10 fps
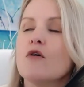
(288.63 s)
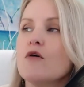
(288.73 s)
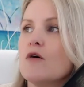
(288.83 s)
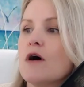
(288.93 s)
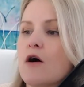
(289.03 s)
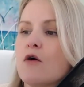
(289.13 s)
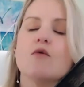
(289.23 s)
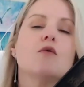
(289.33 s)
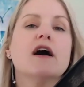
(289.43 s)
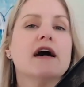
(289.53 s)
or
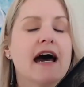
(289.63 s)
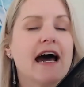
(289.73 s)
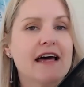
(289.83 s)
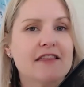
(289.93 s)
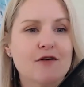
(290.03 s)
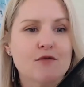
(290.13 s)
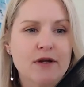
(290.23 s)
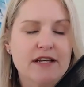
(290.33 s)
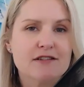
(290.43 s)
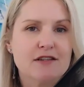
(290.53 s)
what other
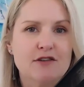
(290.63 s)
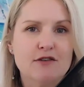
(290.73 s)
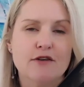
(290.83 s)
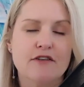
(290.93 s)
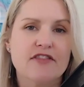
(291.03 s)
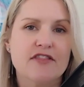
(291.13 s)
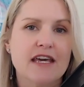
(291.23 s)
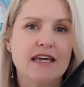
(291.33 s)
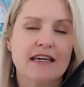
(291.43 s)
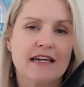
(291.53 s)
risk you
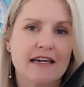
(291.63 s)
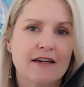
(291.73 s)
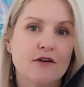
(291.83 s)
think